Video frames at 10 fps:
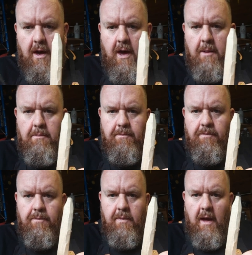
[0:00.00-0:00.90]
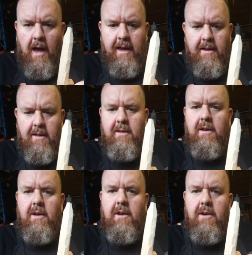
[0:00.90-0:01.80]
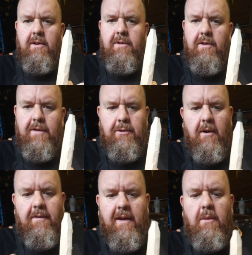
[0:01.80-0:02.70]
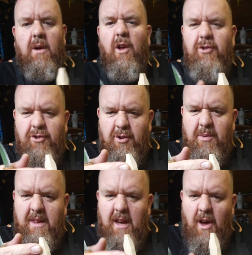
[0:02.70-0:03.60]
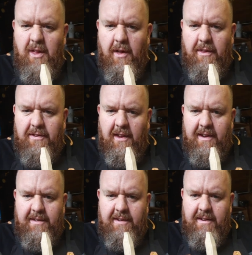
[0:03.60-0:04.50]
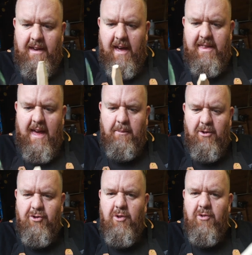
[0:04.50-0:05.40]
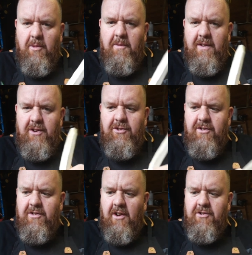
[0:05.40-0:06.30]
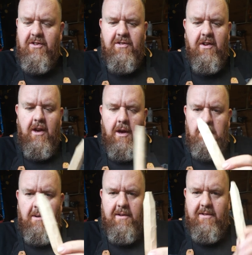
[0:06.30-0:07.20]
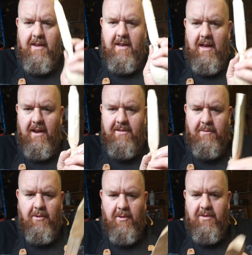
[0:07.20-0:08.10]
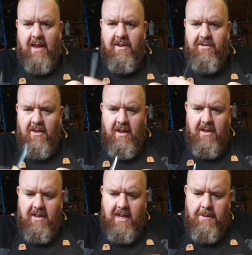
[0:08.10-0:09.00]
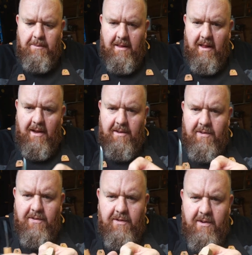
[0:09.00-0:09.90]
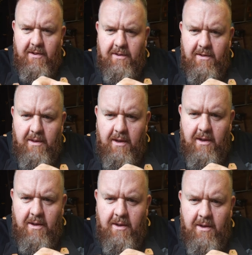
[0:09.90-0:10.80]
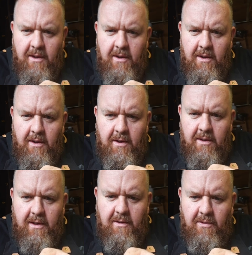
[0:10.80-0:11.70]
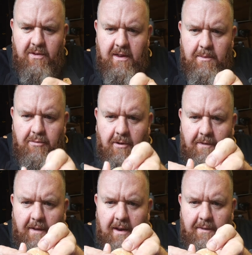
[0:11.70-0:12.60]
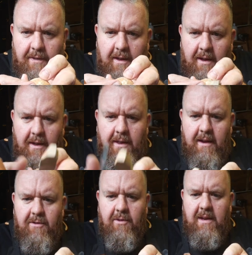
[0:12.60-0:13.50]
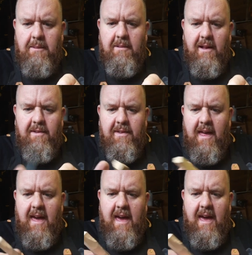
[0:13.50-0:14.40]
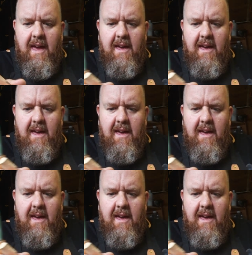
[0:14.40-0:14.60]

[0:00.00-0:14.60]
I'll turn the video off now. I'll just do the other side, and then we'll show you some finishing touches. But that's the process. Keep your lines. See the, see the profile of the thing. So keep your lines there.